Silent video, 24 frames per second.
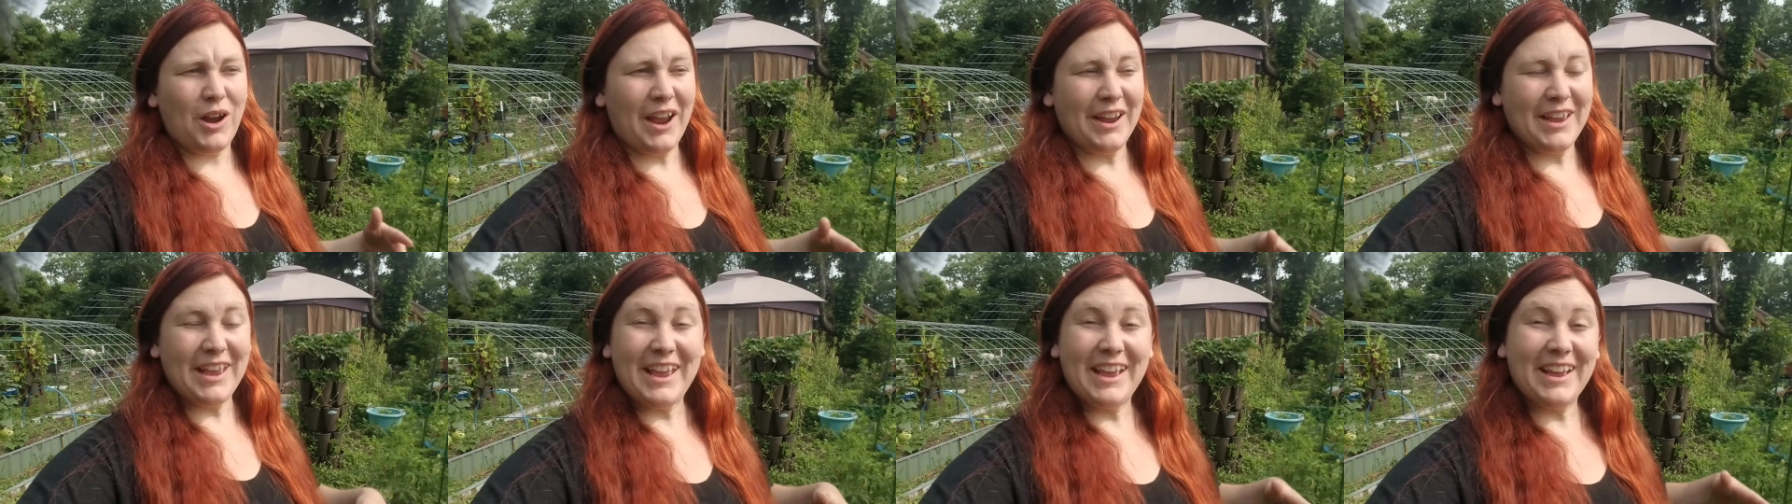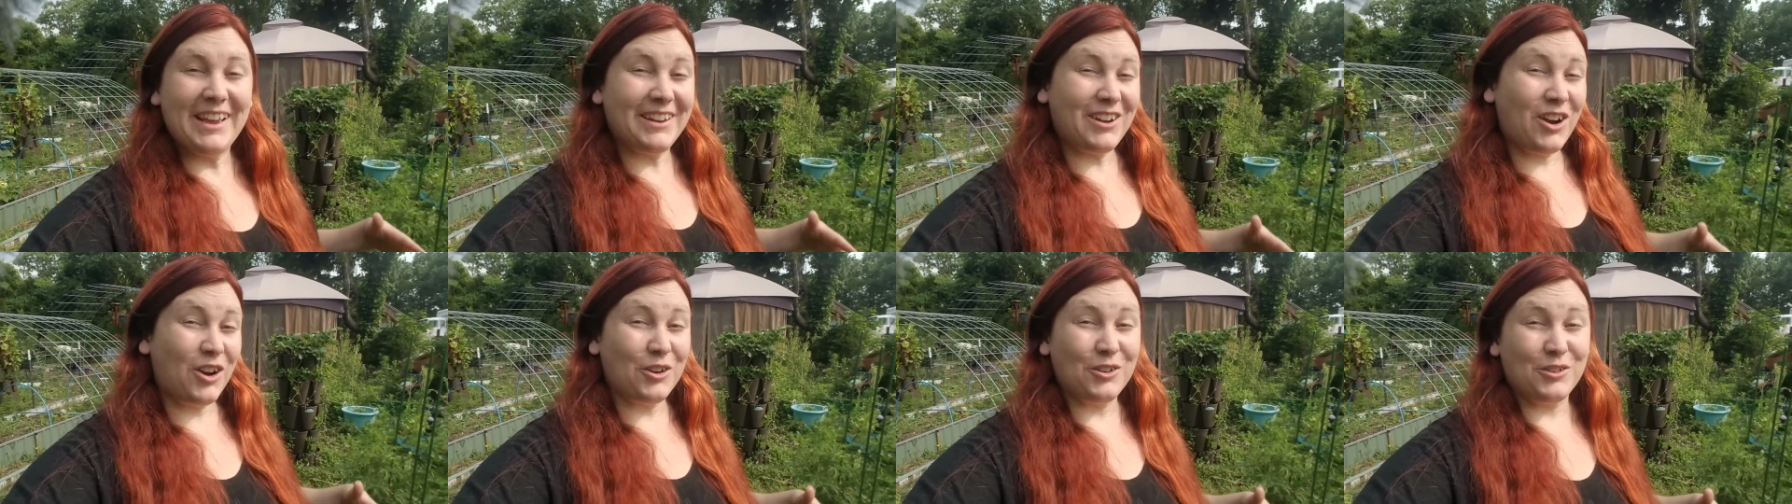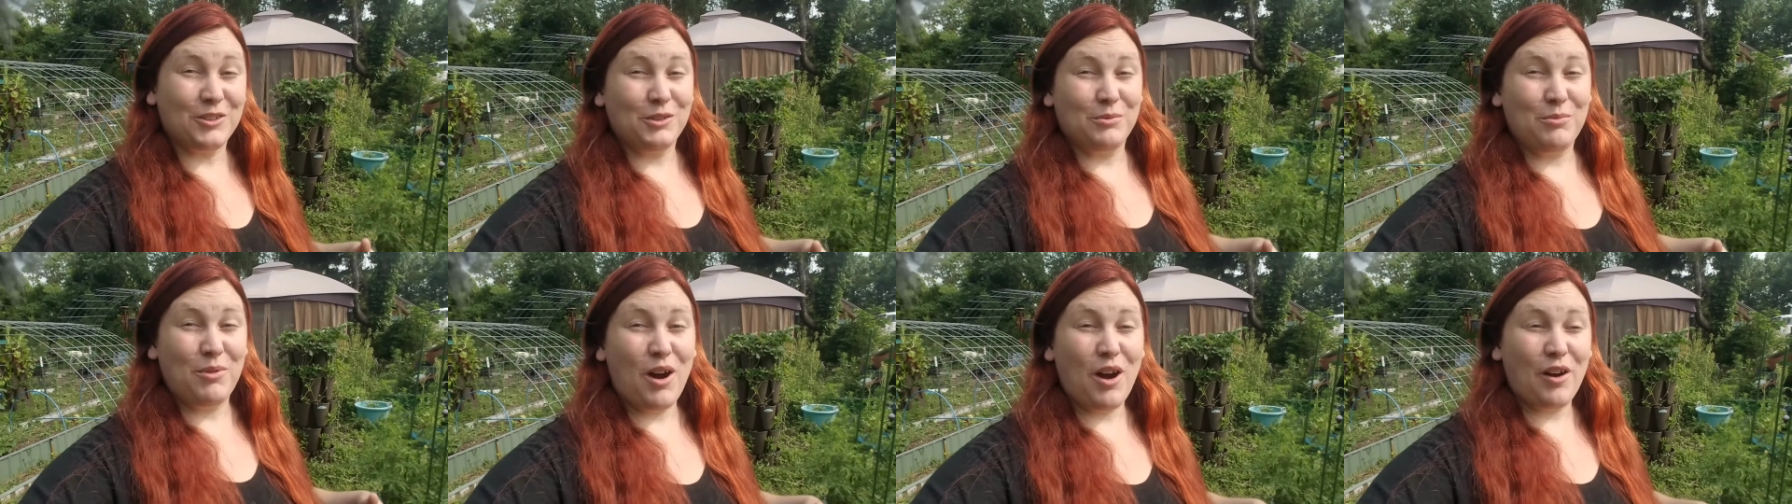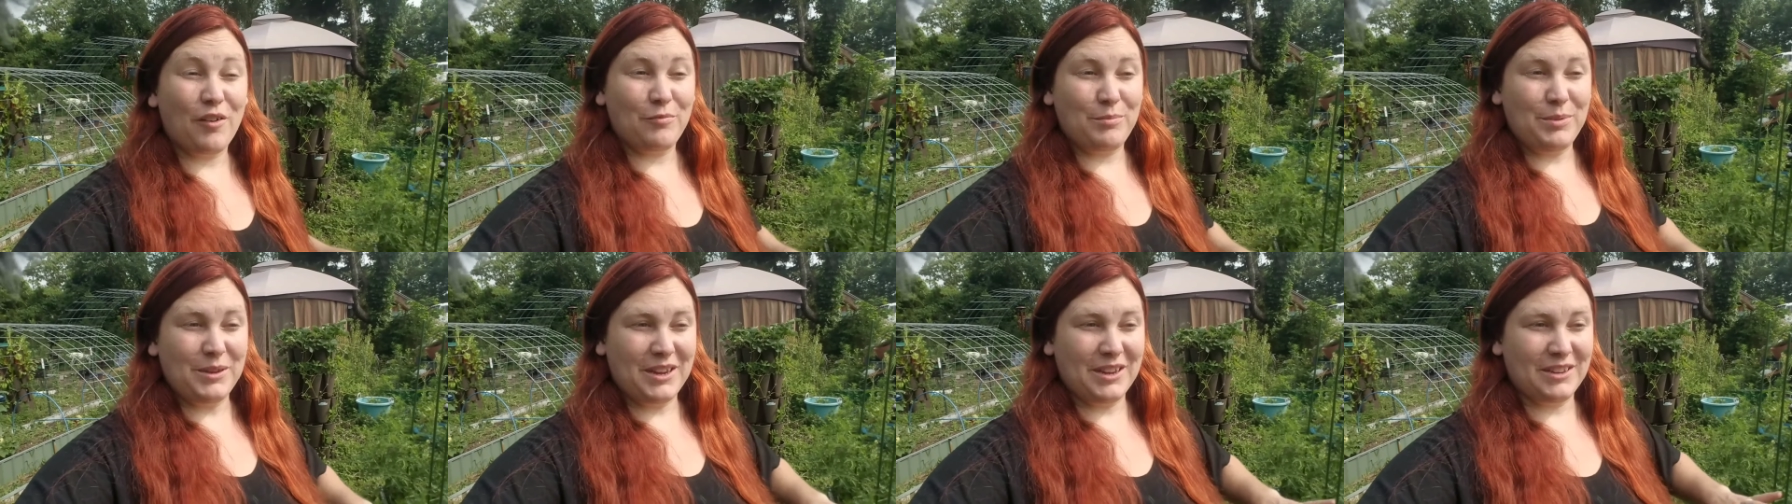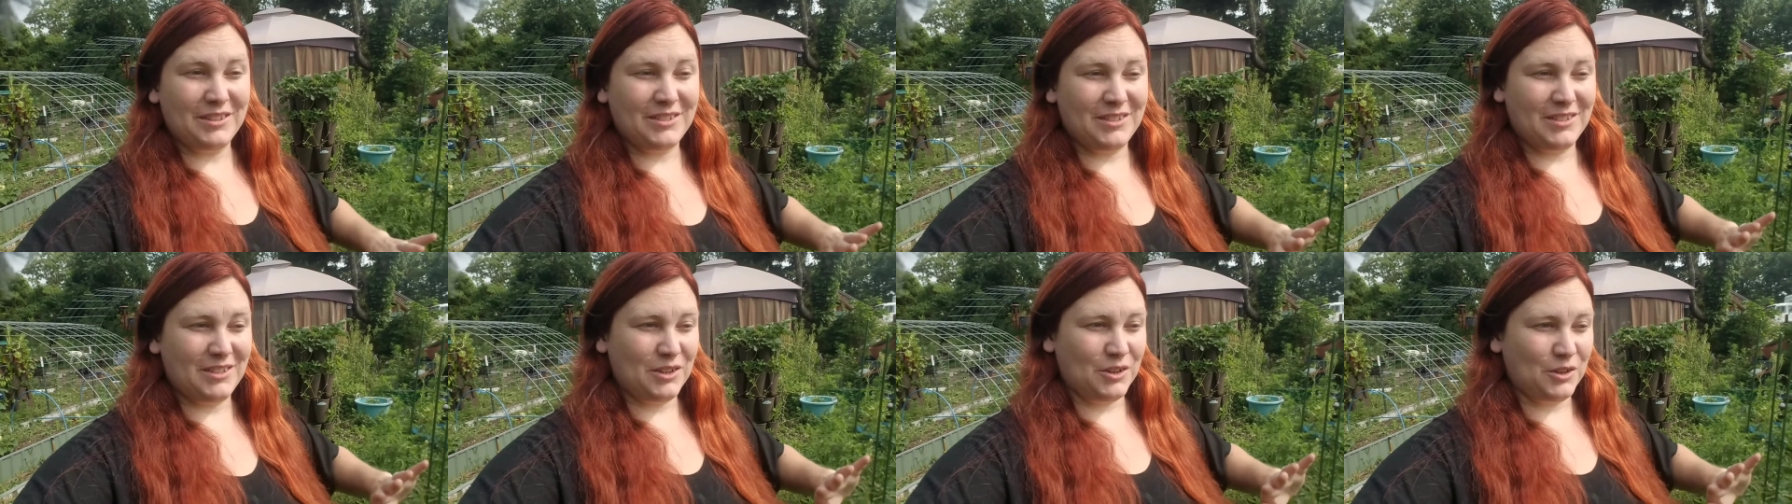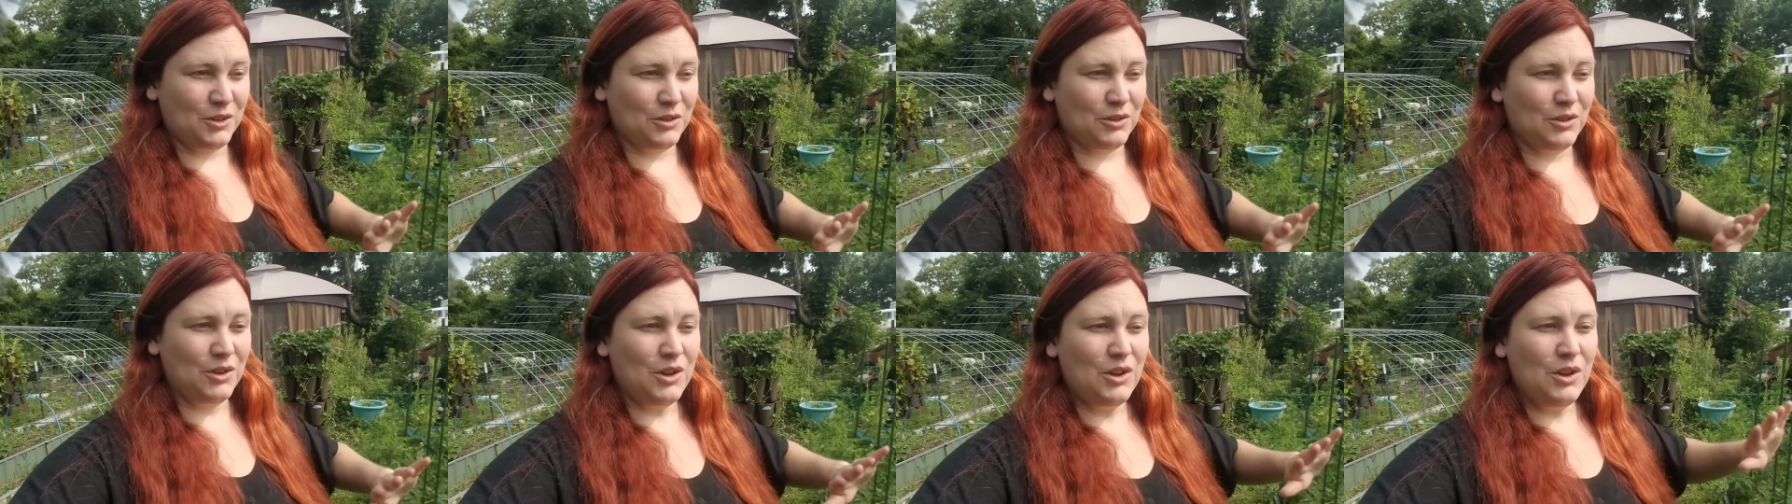I can't harden them off because
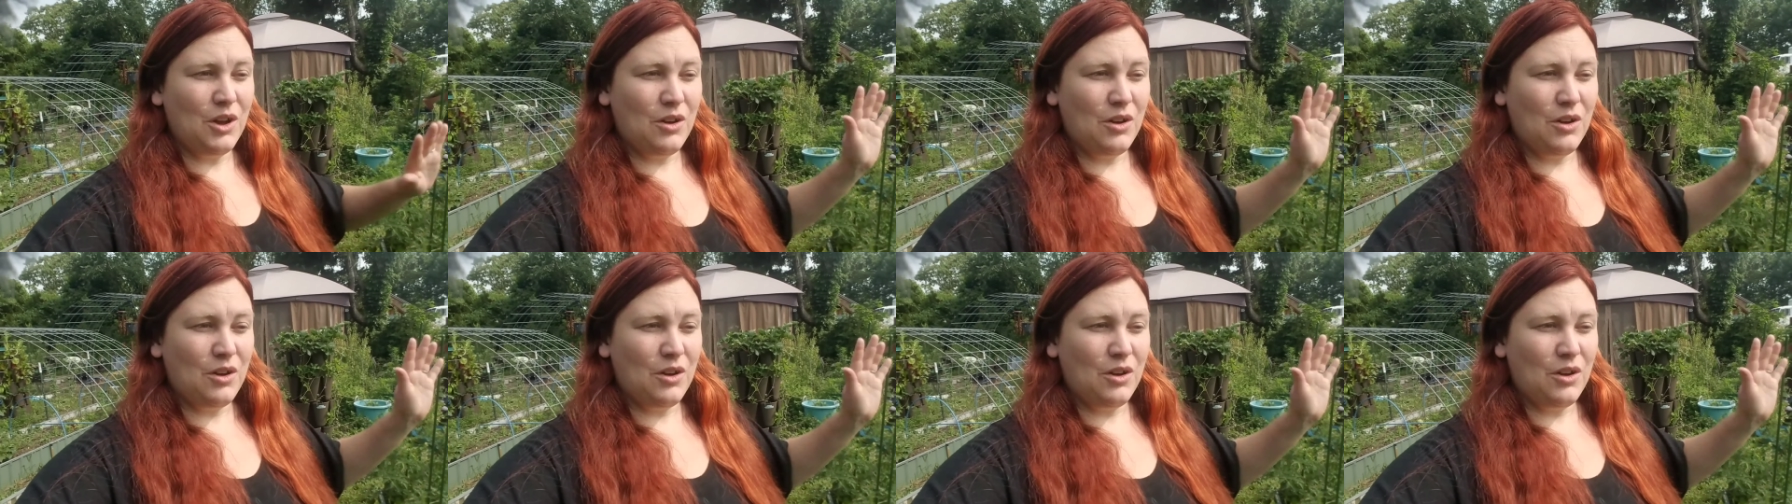they're